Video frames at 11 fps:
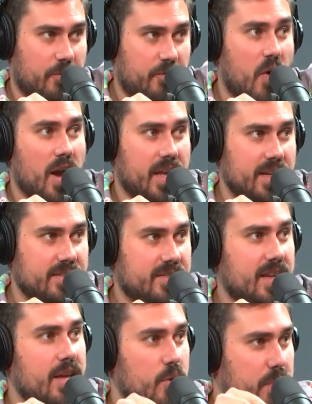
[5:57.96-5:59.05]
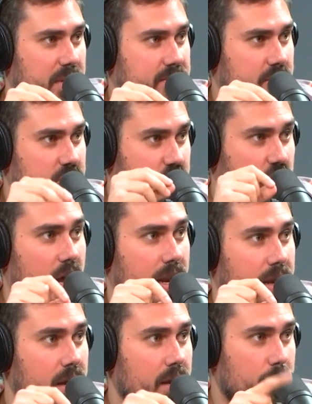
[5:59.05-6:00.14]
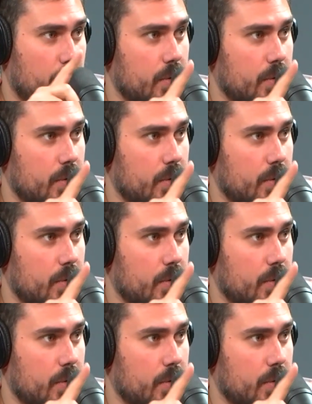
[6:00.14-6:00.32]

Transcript: to fucking say? Choose you your piece words of wisely, shit, Hank. But